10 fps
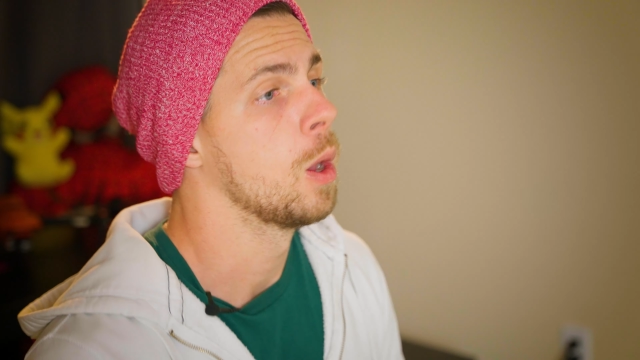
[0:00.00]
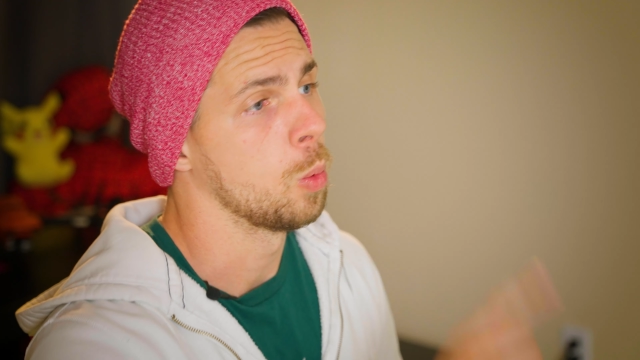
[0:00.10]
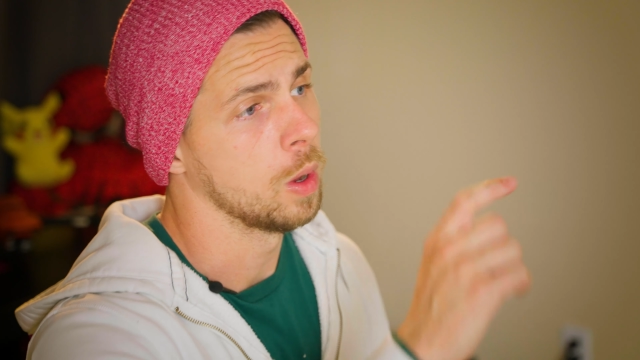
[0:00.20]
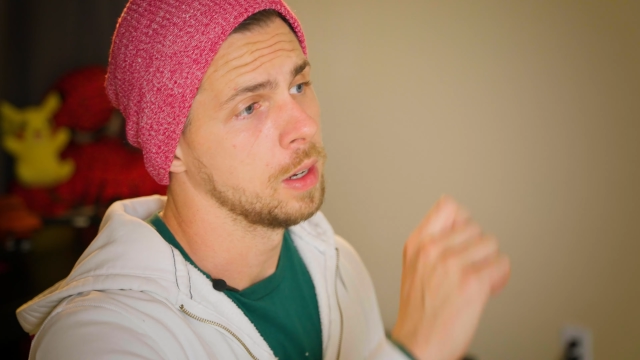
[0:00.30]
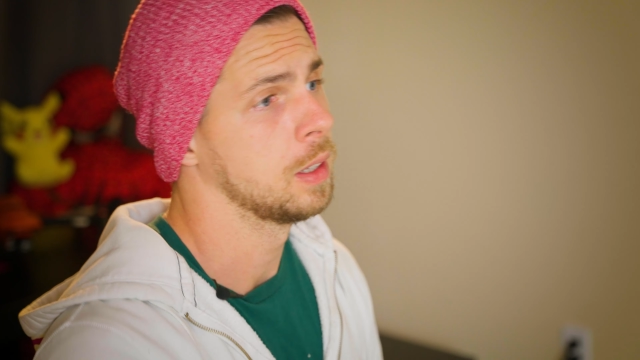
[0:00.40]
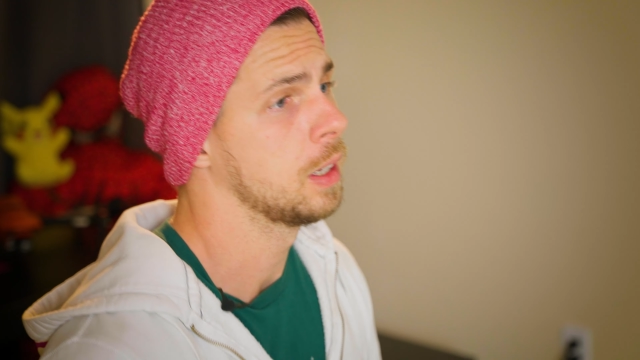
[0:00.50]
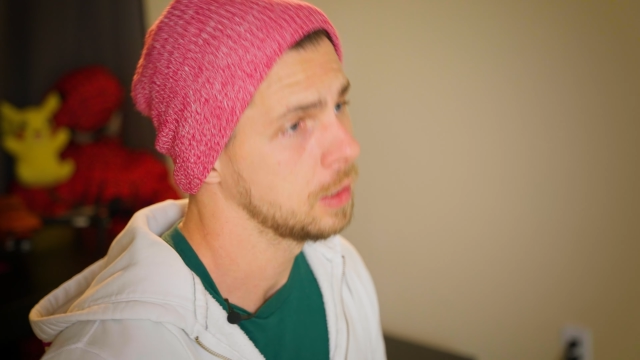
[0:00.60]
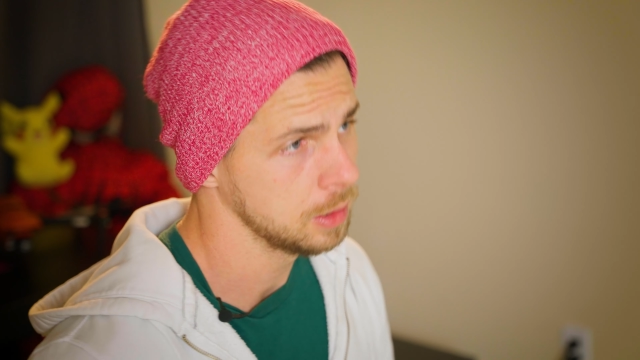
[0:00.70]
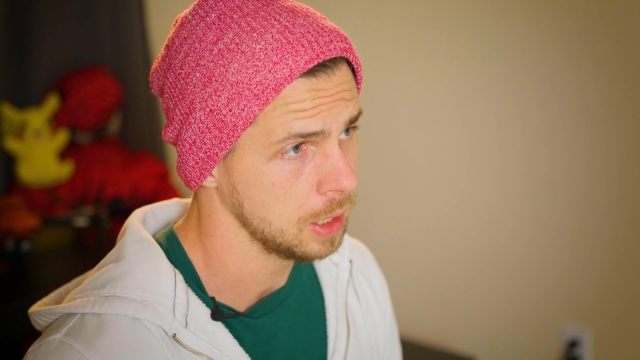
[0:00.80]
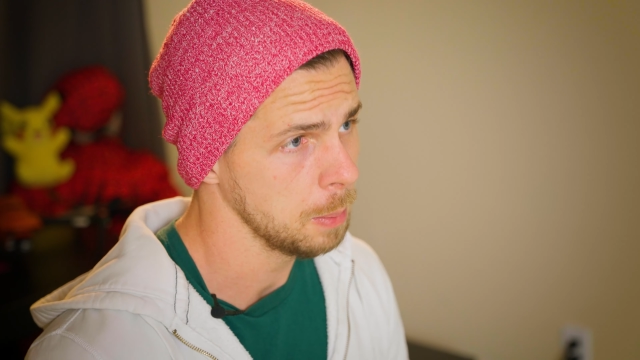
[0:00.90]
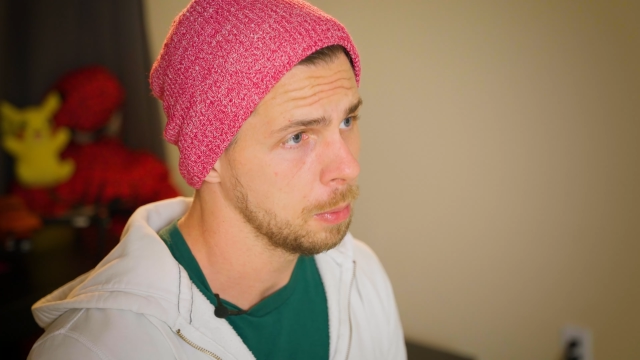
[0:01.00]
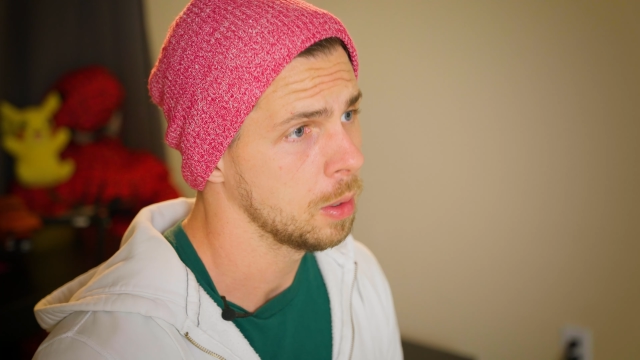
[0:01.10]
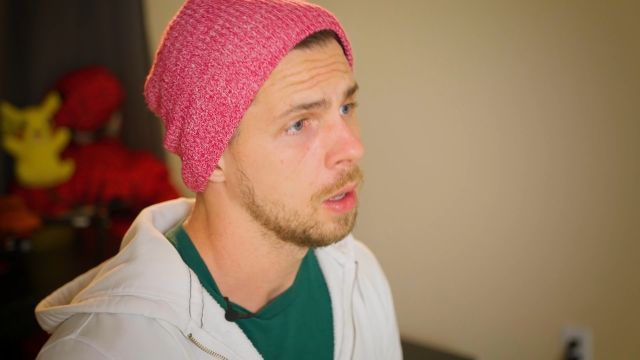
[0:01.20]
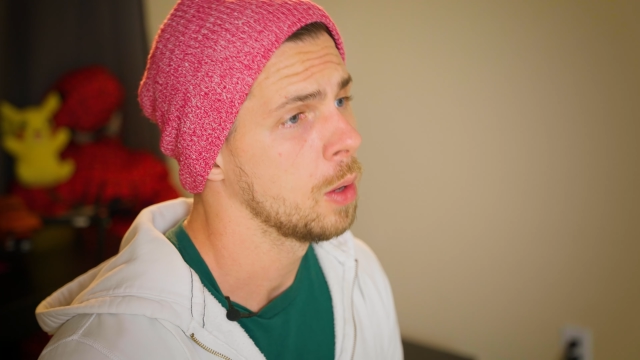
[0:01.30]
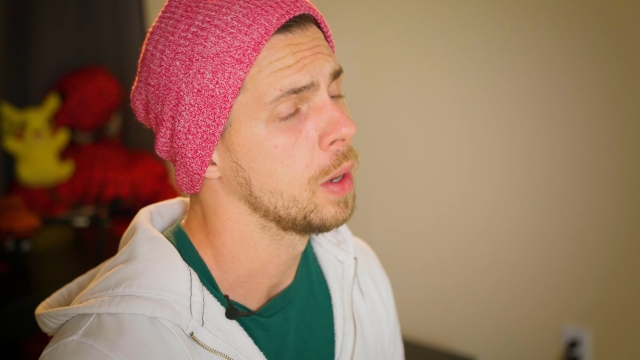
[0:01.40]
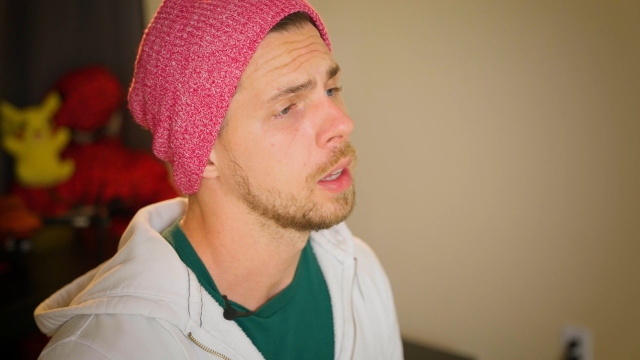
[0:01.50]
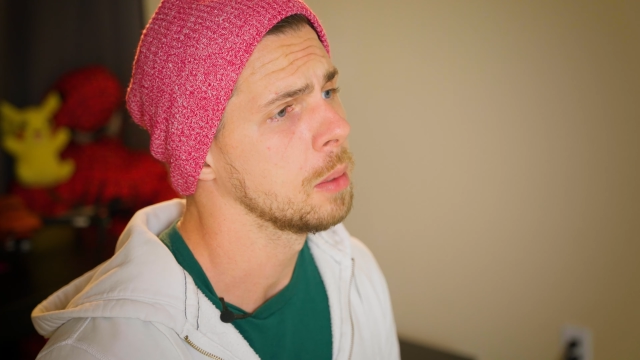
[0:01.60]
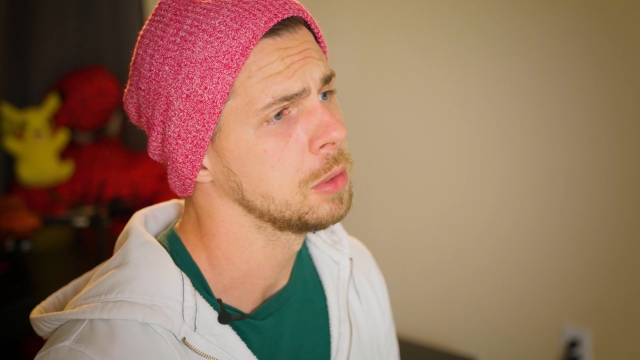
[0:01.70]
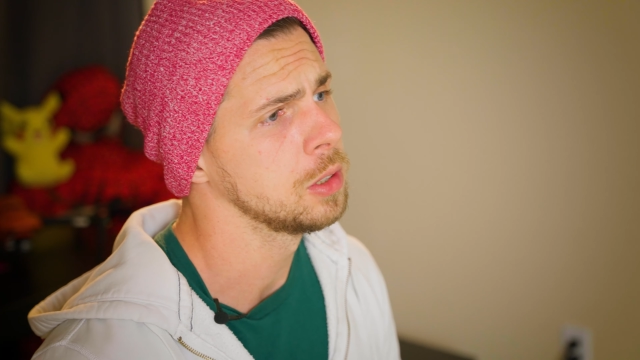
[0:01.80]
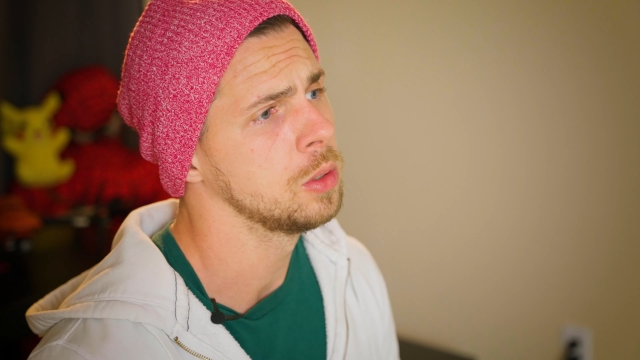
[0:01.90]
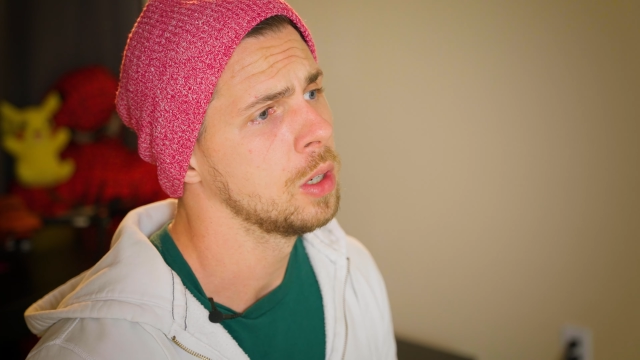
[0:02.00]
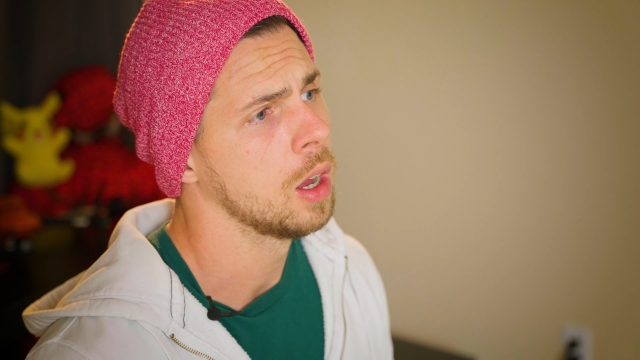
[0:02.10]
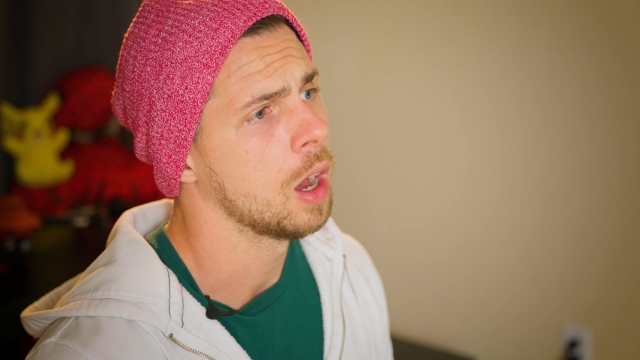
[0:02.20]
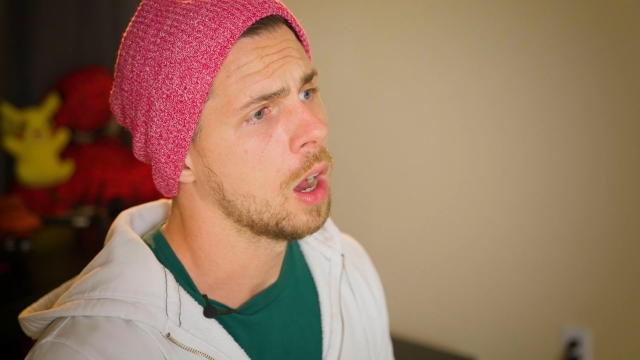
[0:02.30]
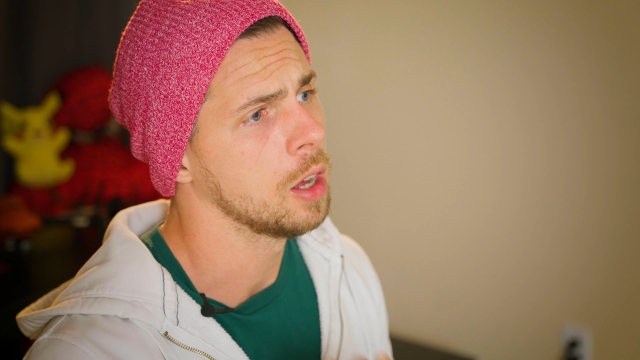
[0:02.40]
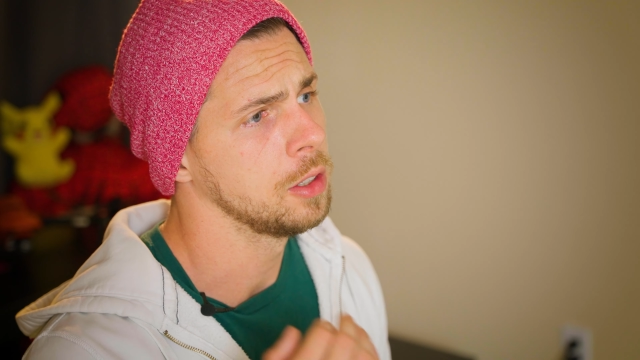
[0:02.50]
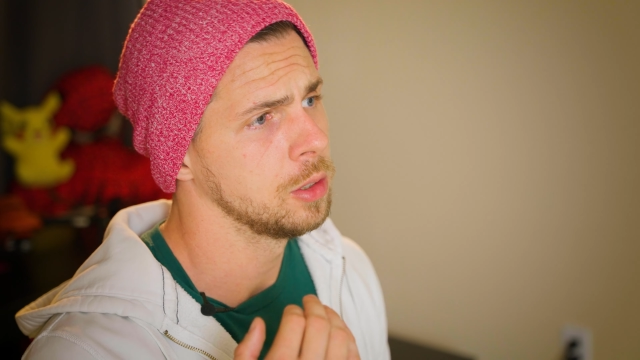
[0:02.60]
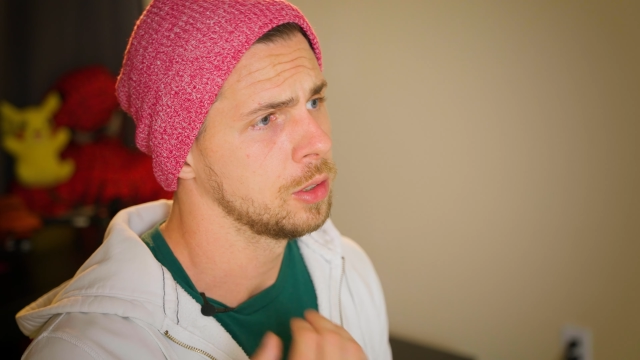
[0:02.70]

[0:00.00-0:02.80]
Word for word: One little tip, when it comes to audio